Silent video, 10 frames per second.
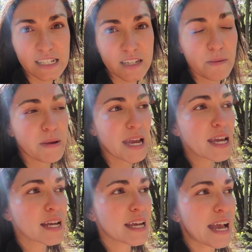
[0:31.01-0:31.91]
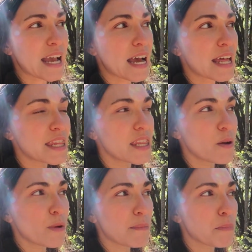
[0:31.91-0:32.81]
to make, and then
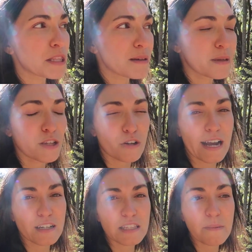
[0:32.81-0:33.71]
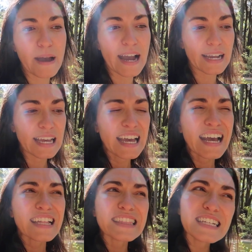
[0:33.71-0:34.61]
we put them in the ground in the back.
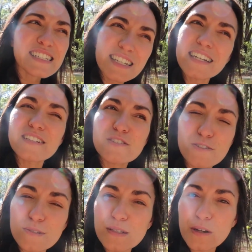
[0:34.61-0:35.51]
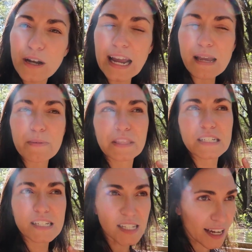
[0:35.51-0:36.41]
They didn't do so great, but the
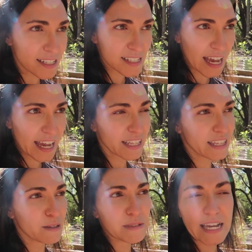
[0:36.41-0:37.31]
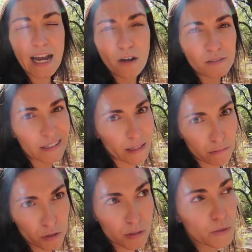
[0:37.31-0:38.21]
ducks ate them down like
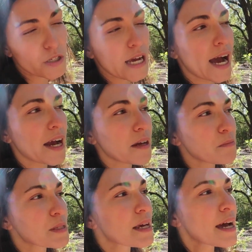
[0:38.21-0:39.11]
multiple times.